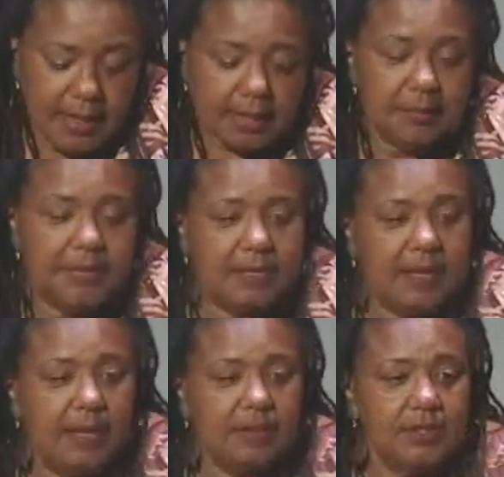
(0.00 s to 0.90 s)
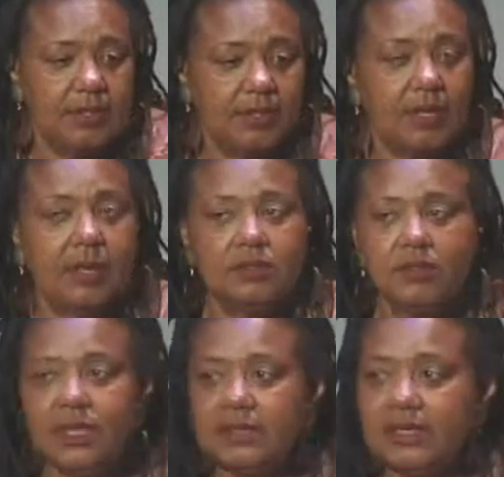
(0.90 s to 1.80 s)
Alameda County or
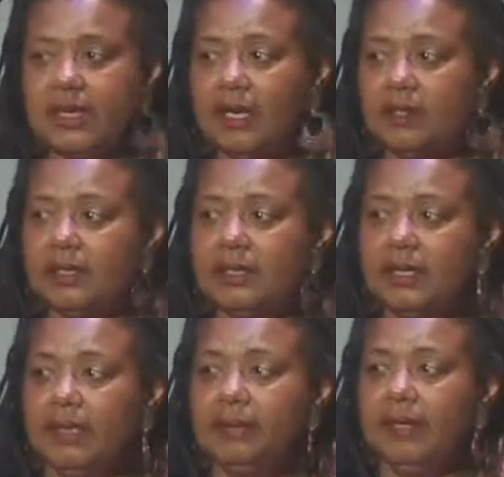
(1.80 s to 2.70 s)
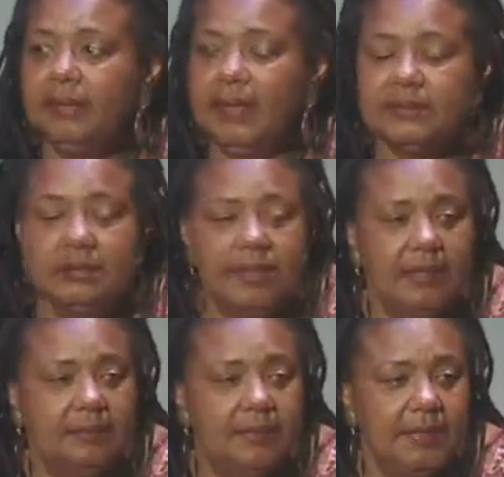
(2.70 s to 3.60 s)
Contra Costa County
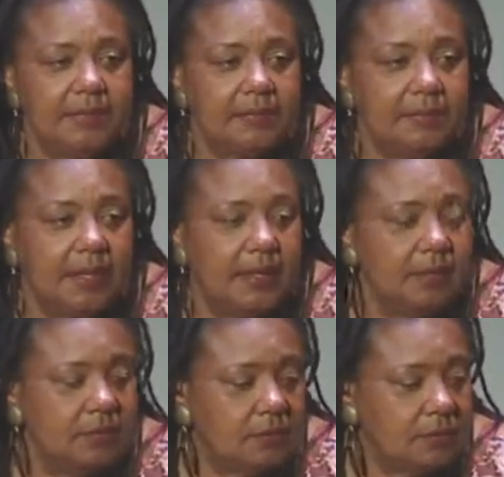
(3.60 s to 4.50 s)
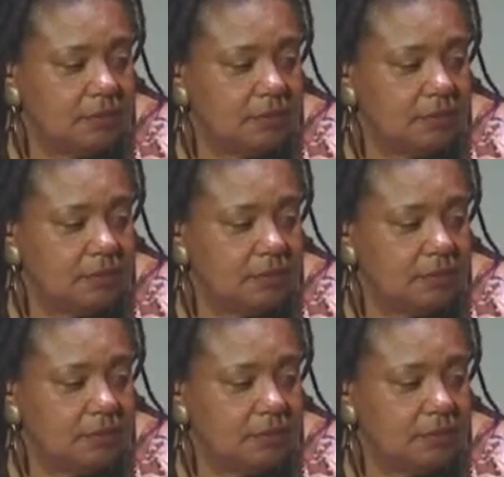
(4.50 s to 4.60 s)
emancipated me as a minor.